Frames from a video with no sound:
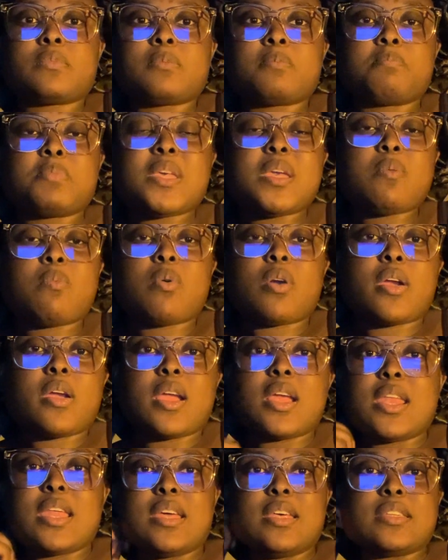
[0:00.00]
be where
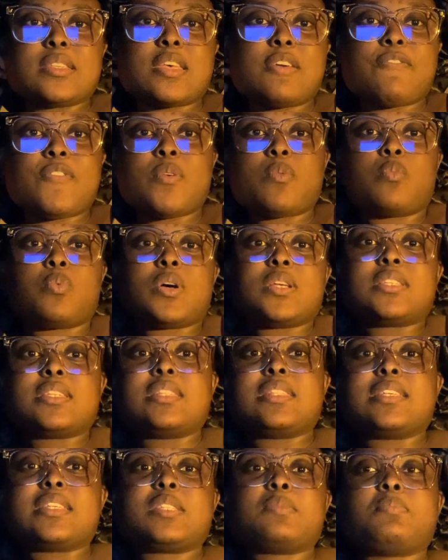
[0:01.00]
it is if it wasn't
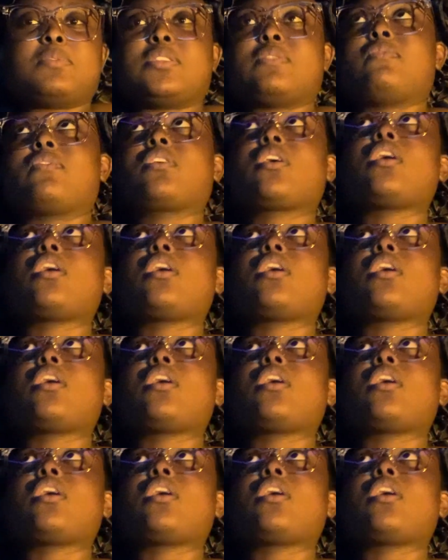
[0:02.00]
this specific